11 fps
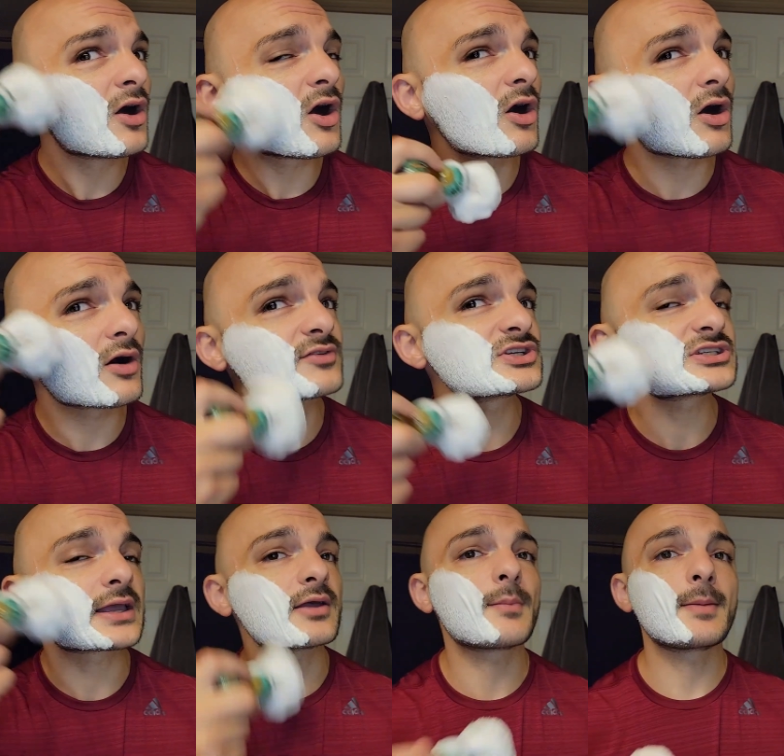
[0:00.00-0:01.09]
Oh, just
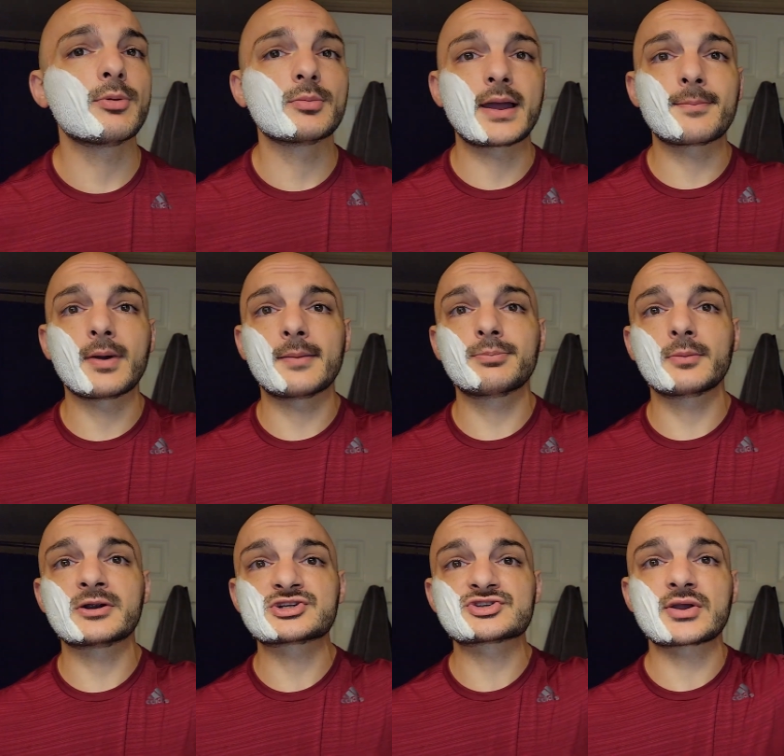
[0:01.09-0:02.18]
like my blood, my, my blood
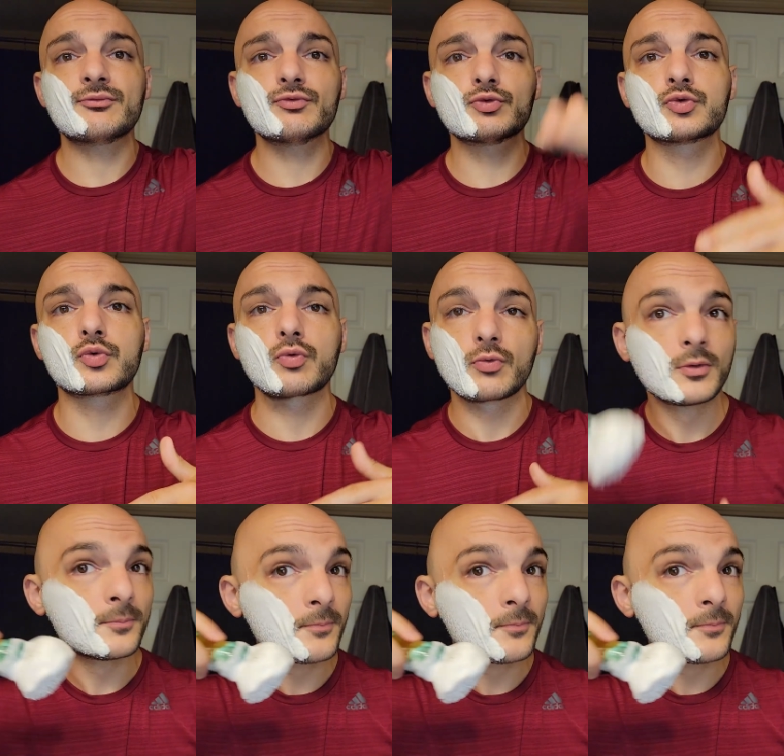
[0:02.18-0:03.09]
pressure is like, Ooh.